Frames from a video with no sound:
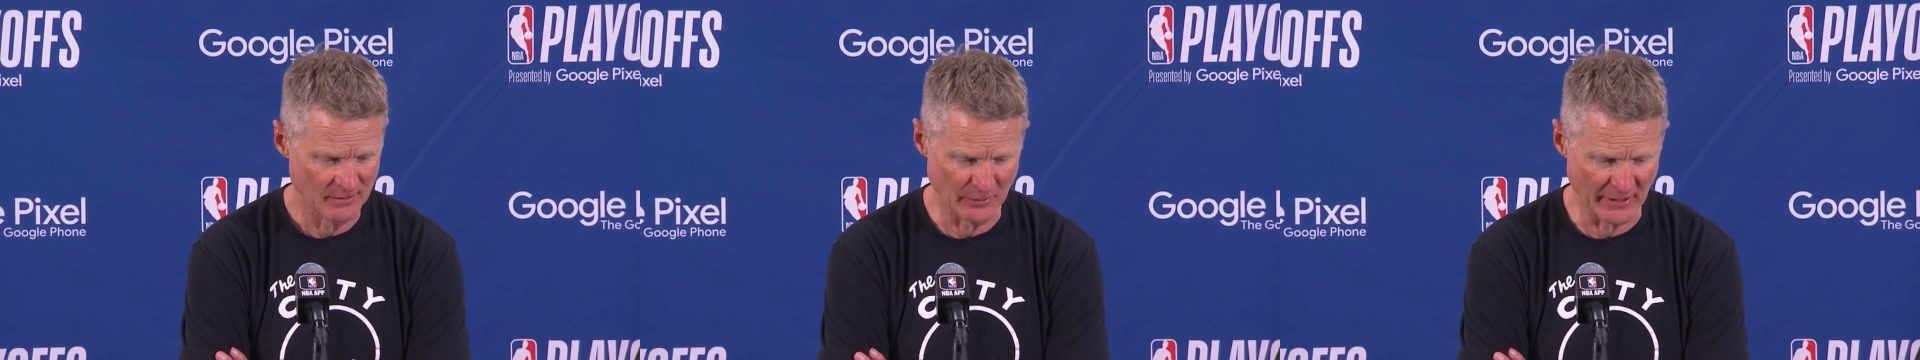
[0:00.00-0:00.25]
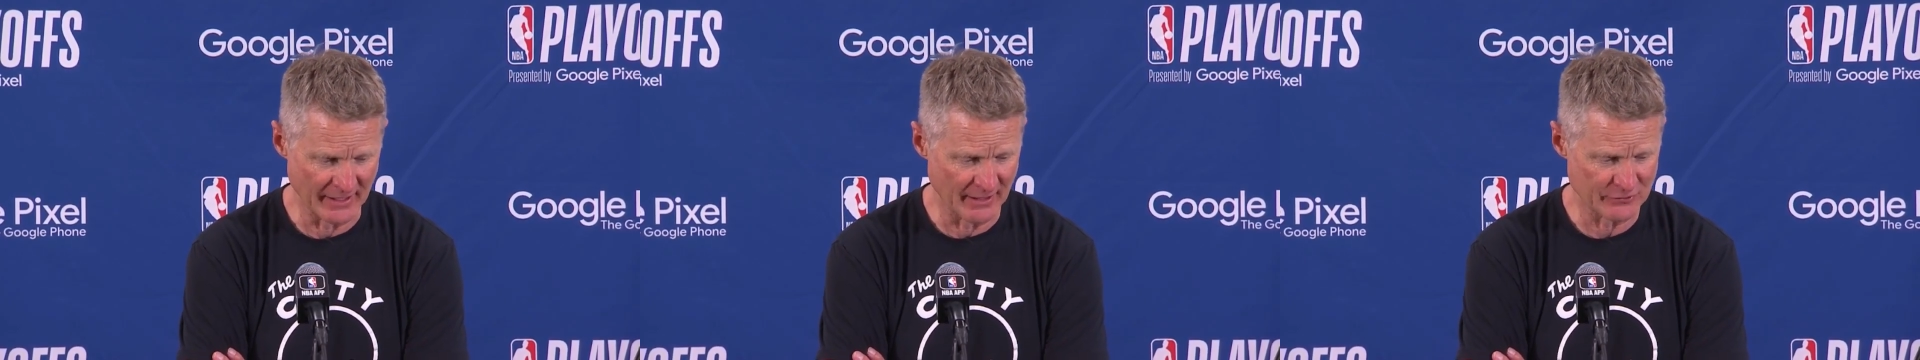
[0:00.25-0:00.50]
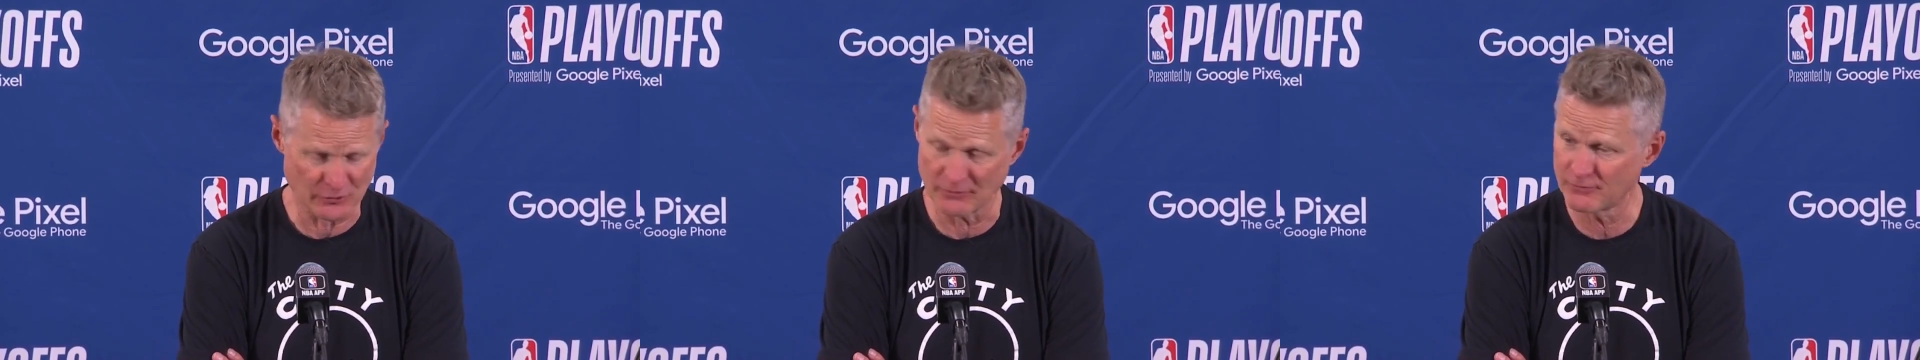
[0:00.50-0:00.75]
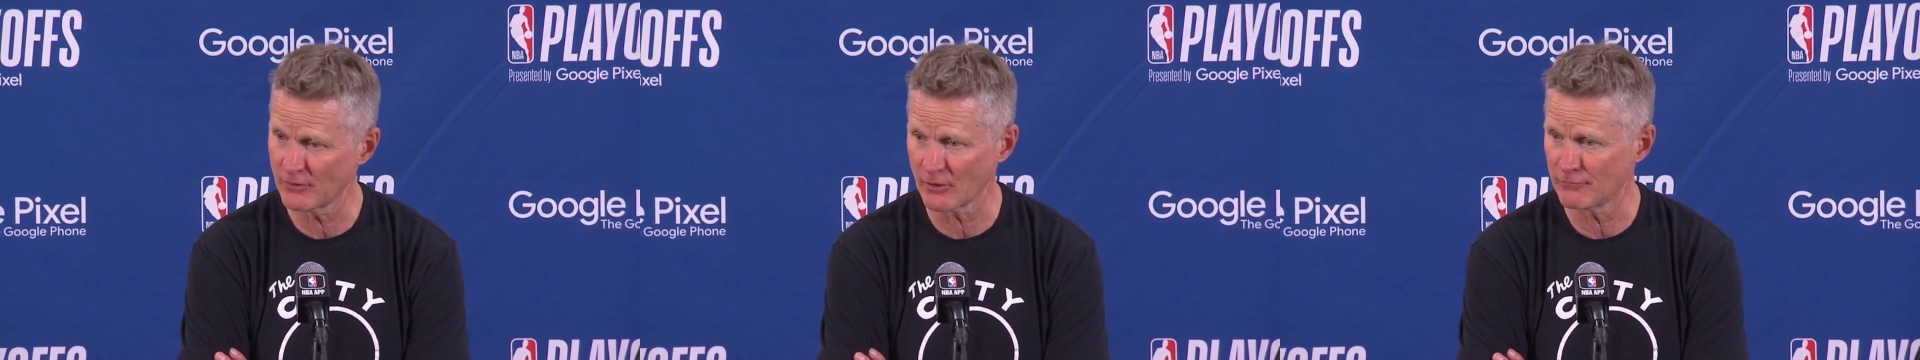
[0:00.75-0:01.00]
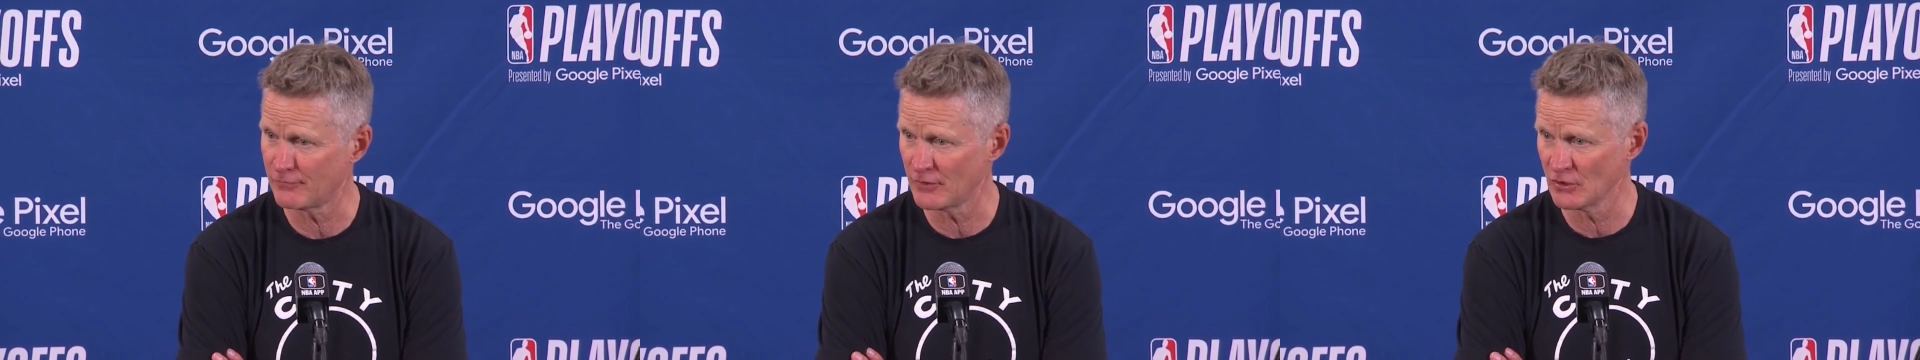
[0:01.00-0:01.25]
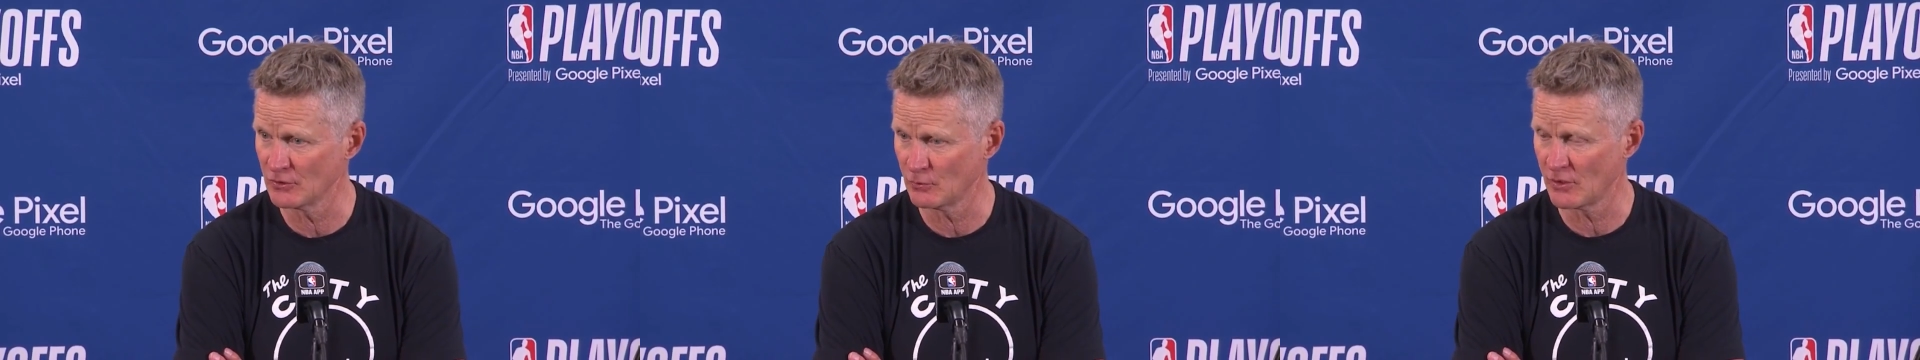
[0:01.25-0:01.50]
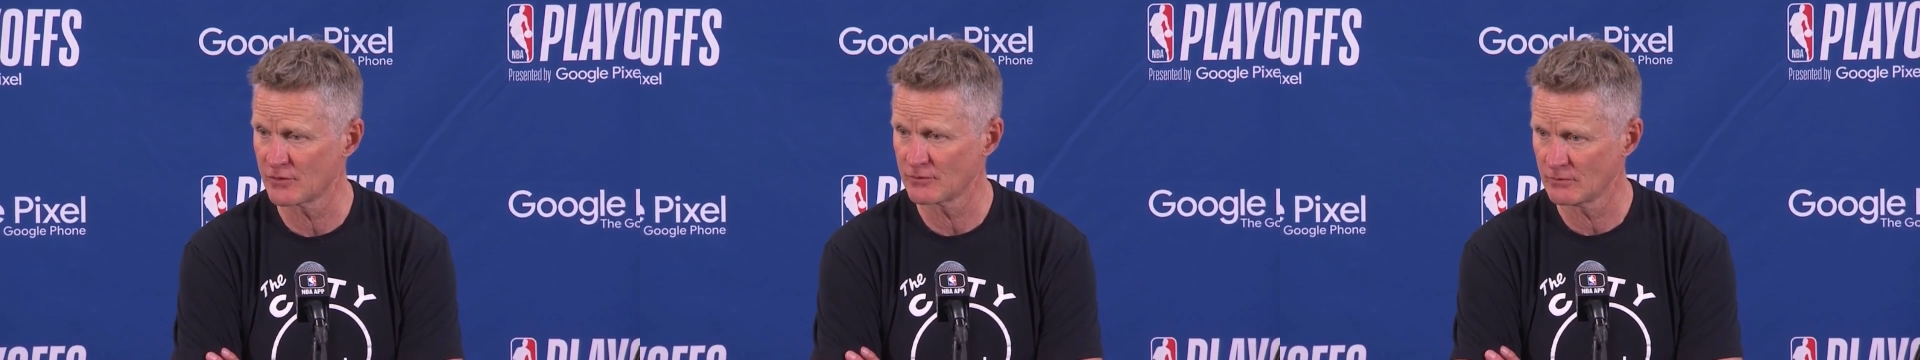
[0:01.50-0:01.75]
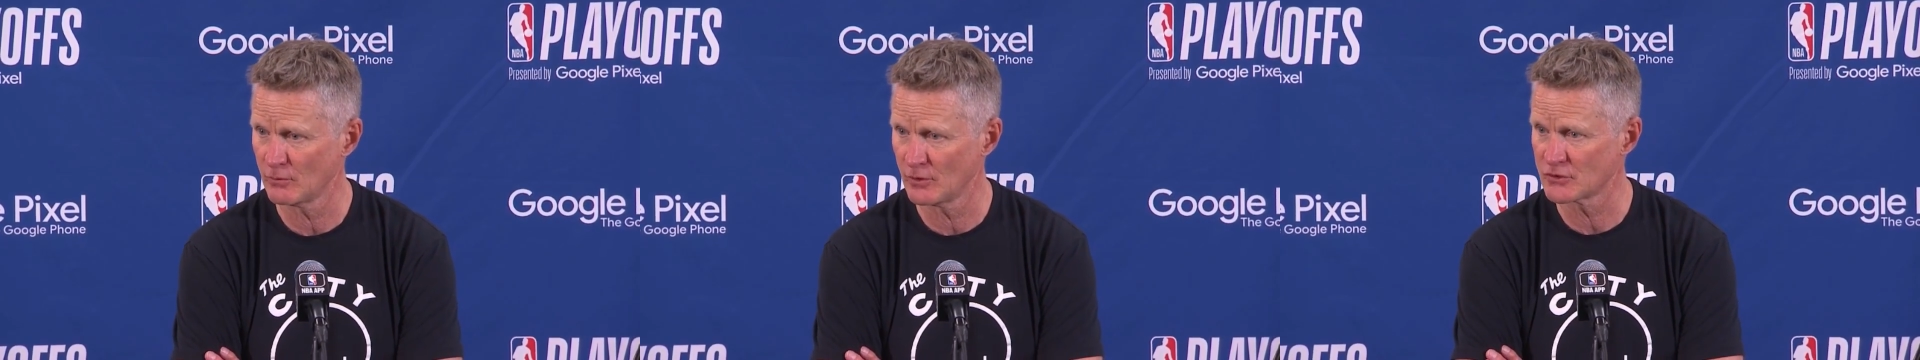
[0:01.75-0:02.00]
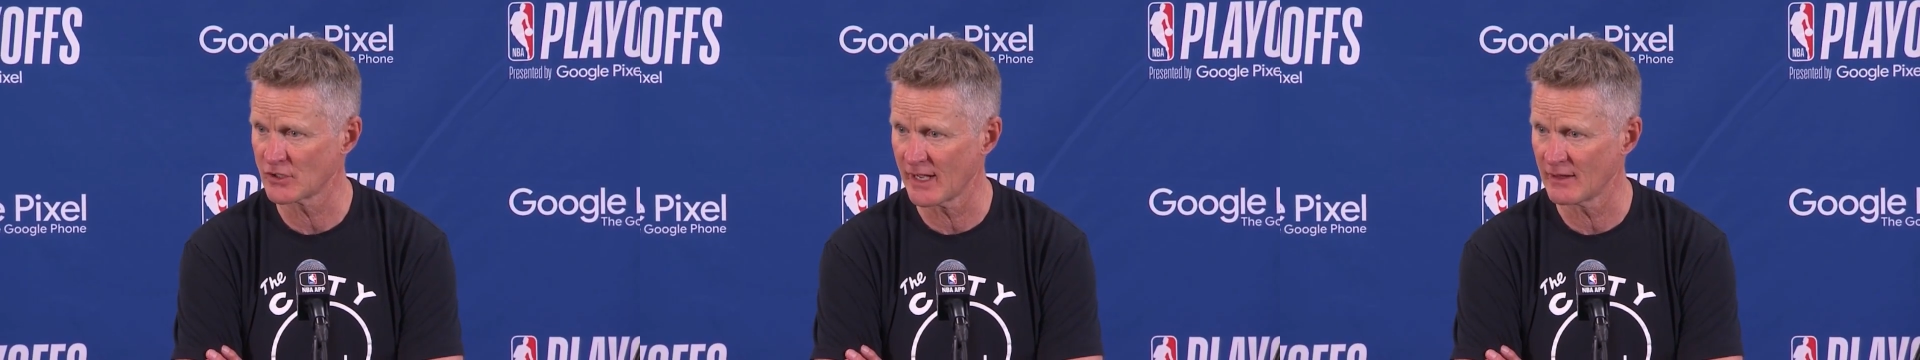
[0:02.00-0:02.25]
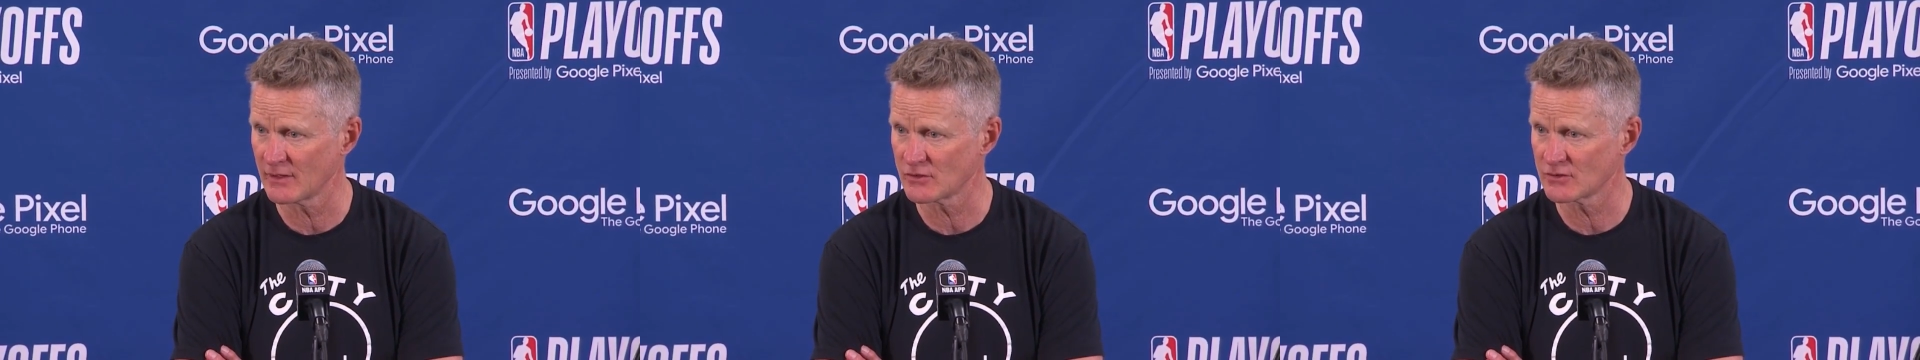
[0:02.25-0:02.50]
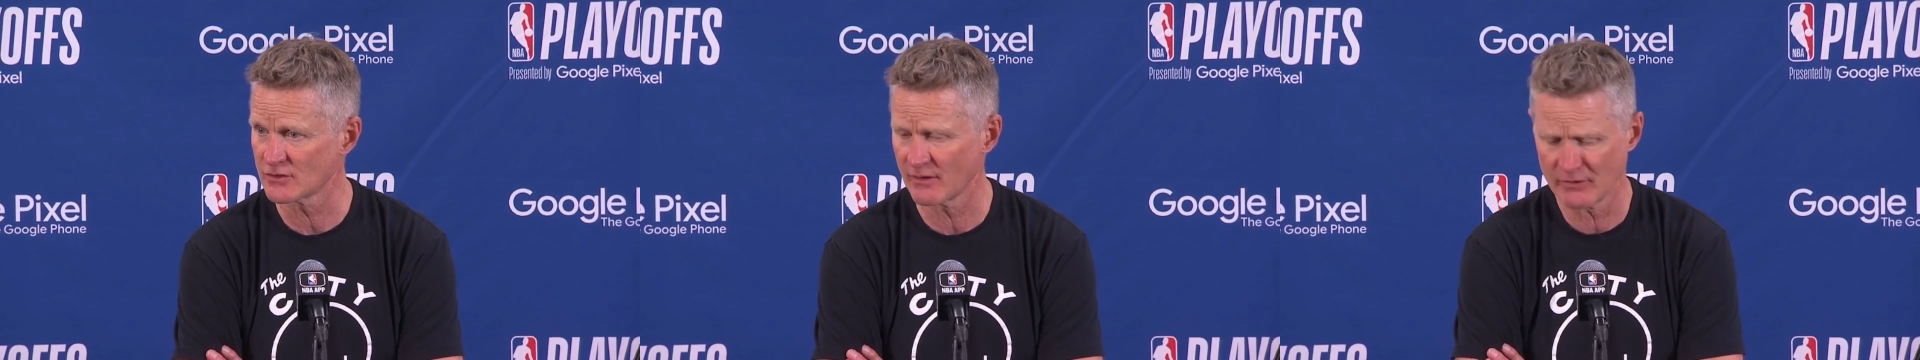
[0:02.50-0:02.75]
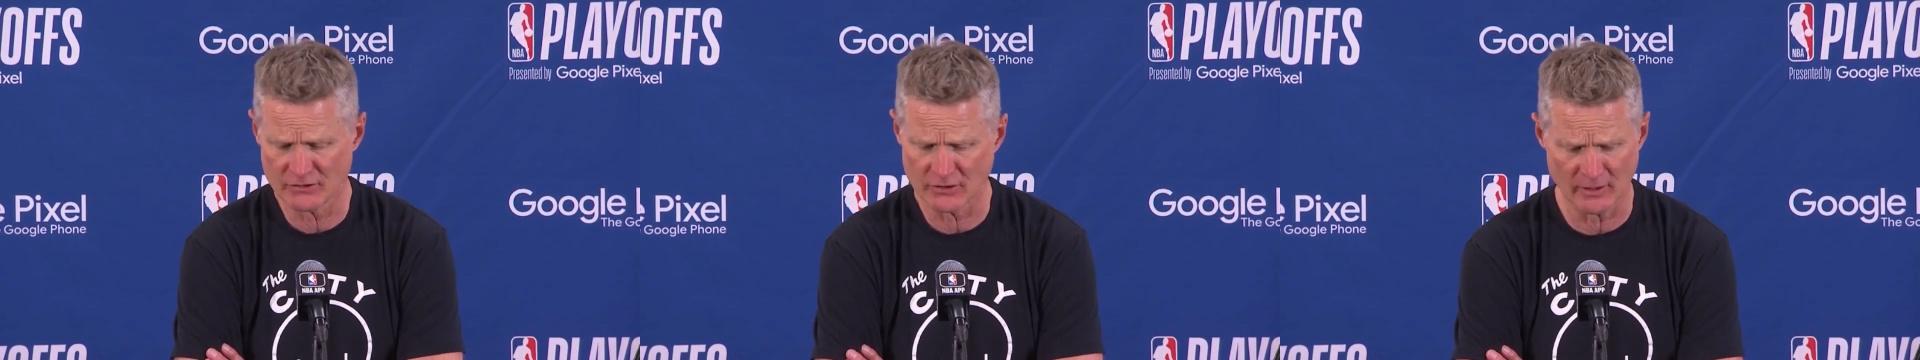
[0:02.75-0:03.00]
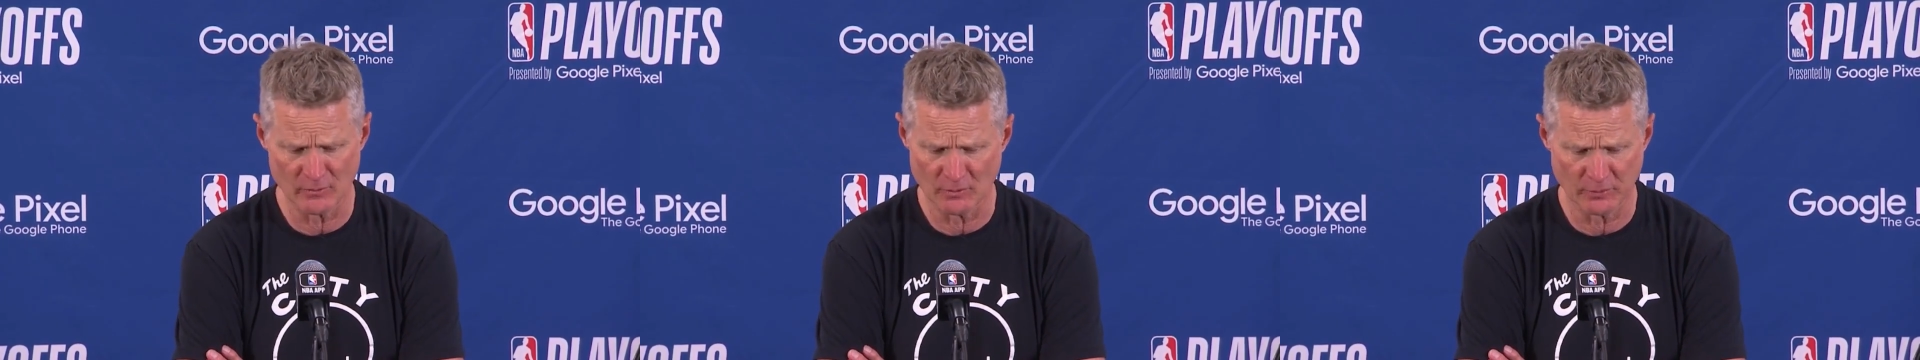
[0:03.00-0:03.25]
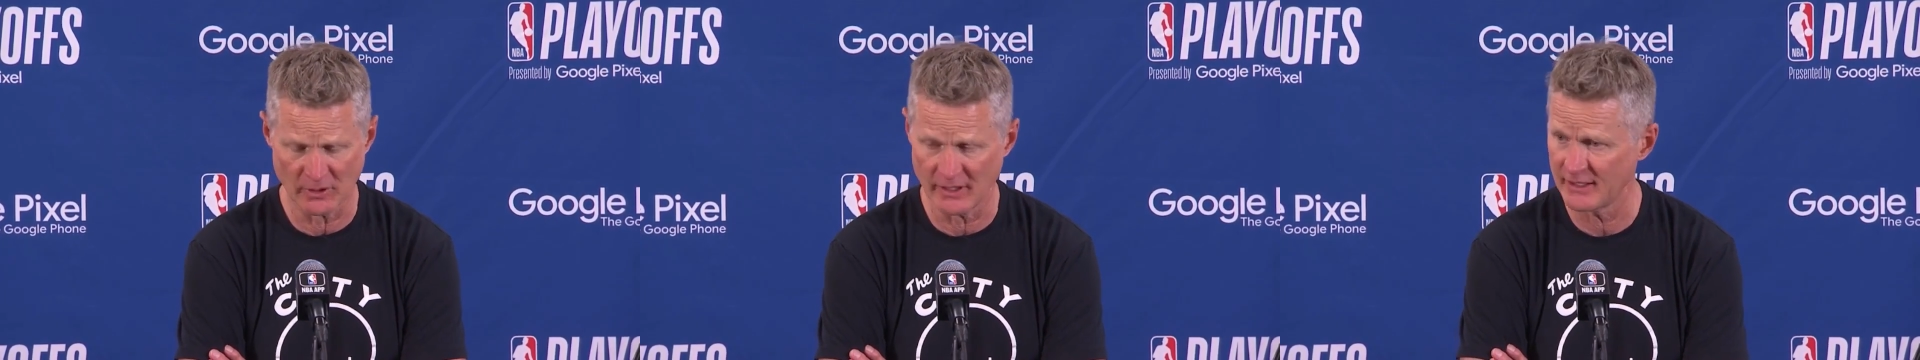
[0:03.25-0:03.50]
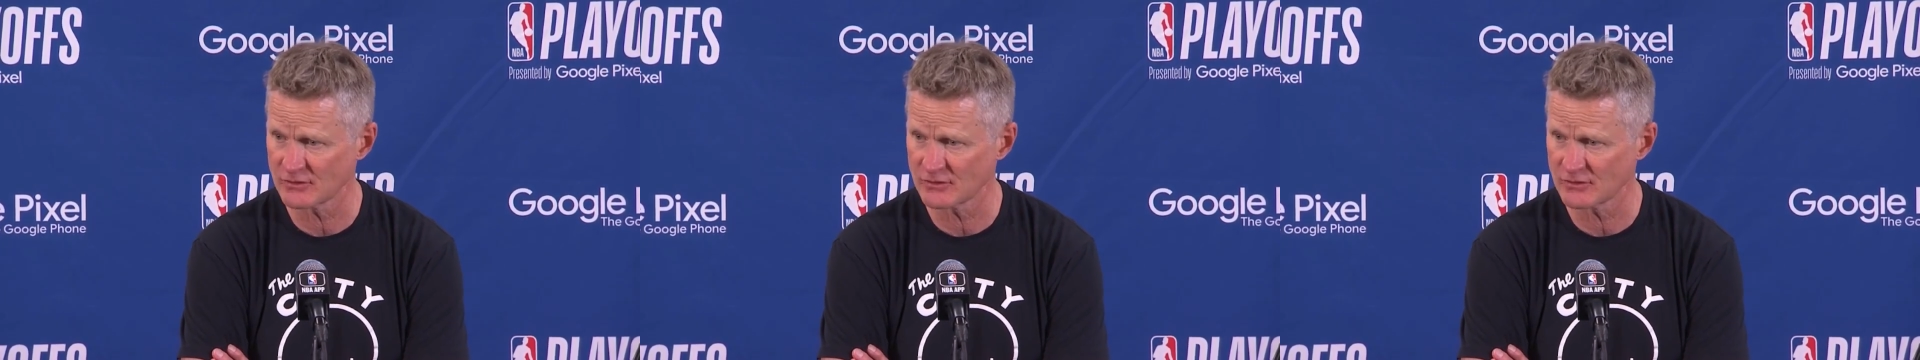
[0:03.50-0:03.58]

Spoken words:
playoffs are filled with challenges. Every team you play